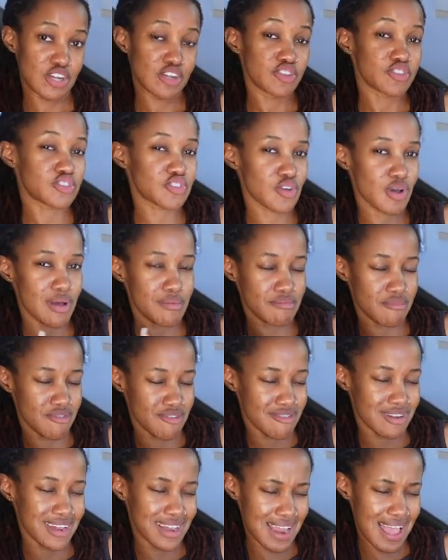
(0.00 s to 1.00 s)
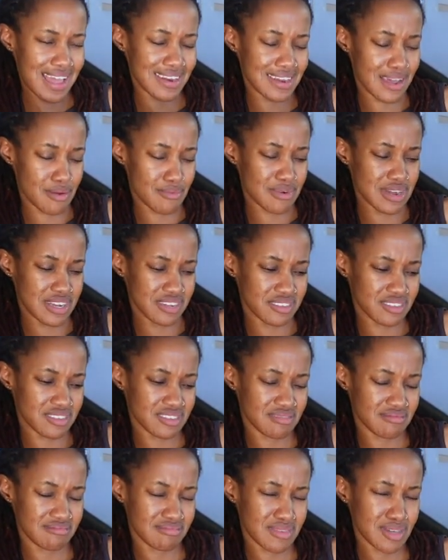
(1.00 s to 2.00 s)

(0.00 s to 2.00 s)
So I'm glad I went.